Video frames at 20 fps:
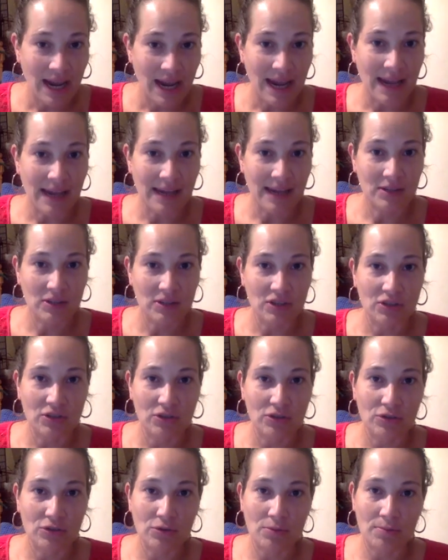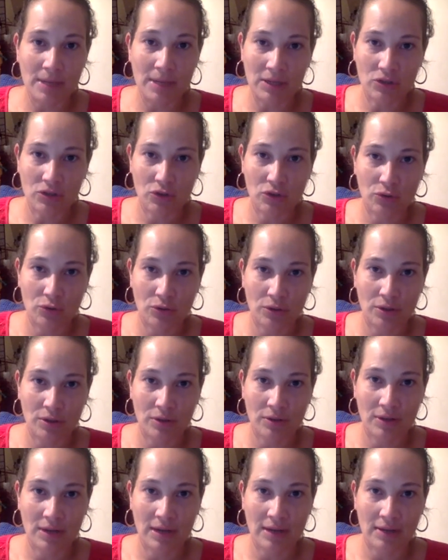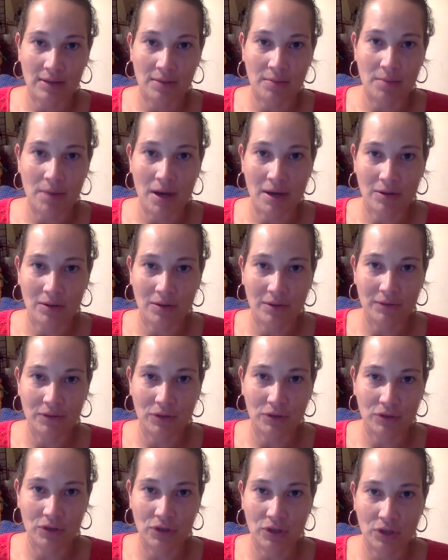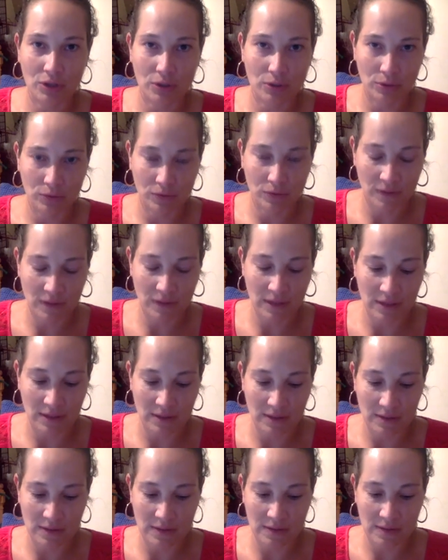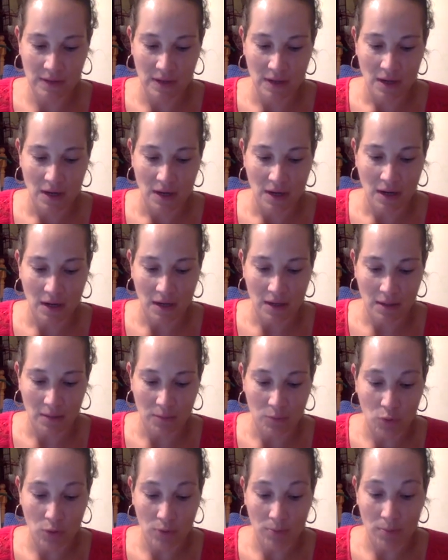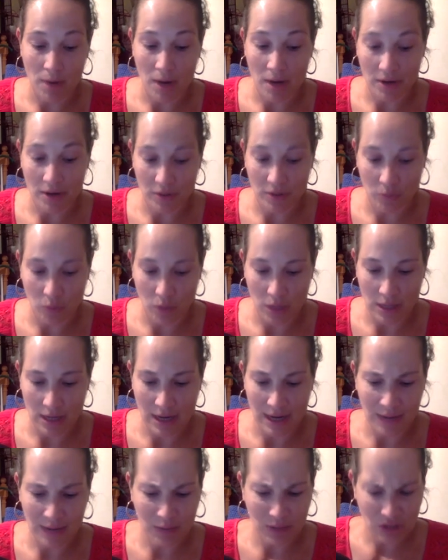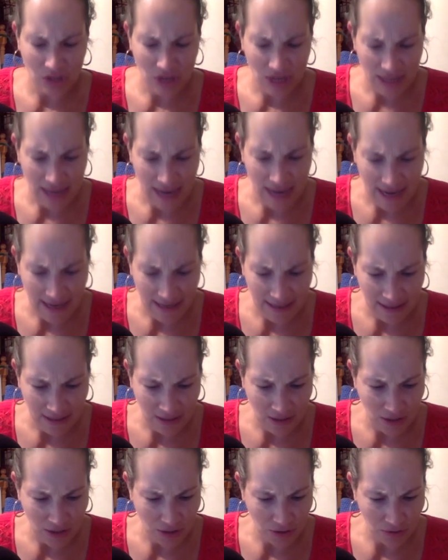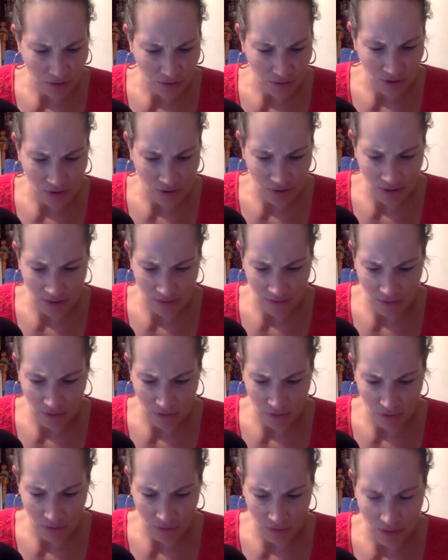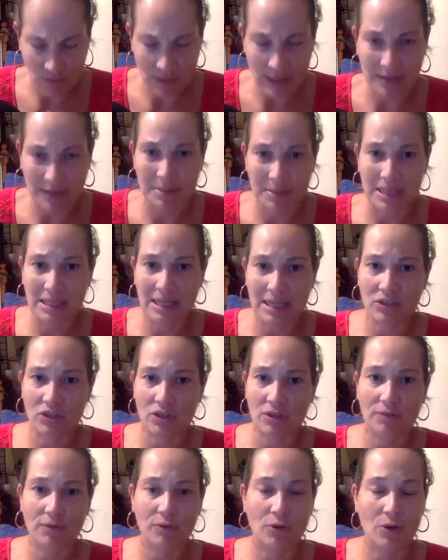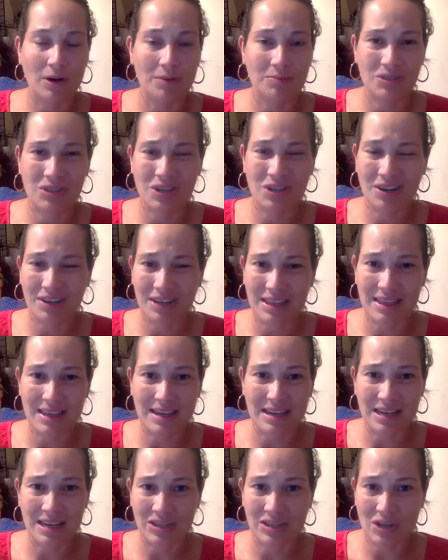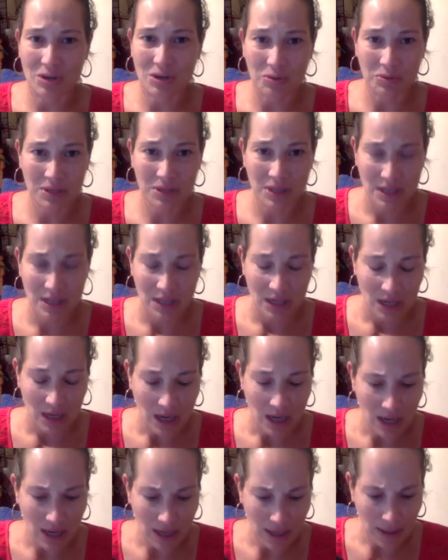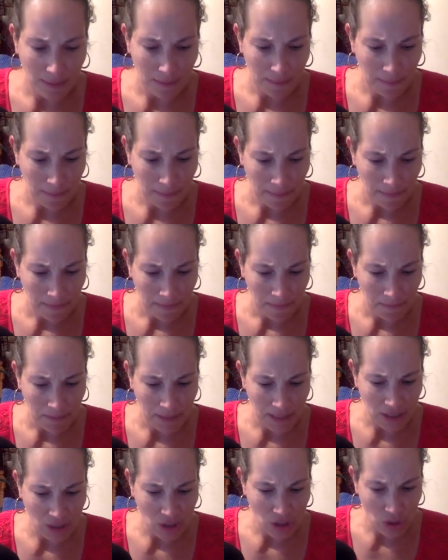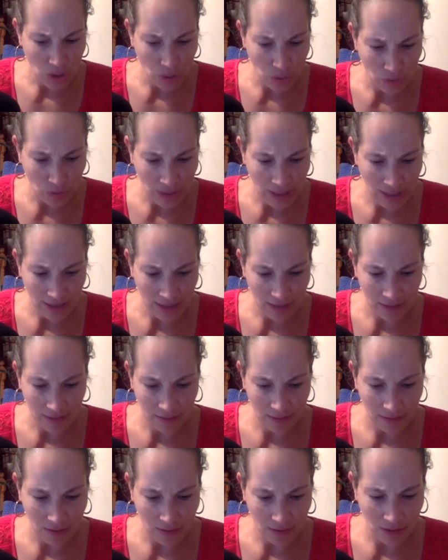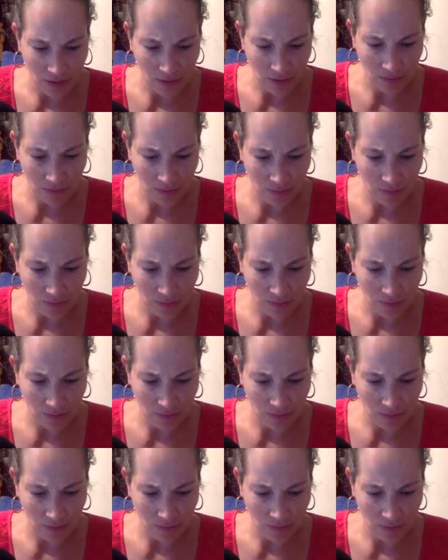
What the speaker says: and to make sure that the model of your stove is a more modern one. I wish I had a year to give you a recommendation for. I'm sorry that I don't. But I know that, you know,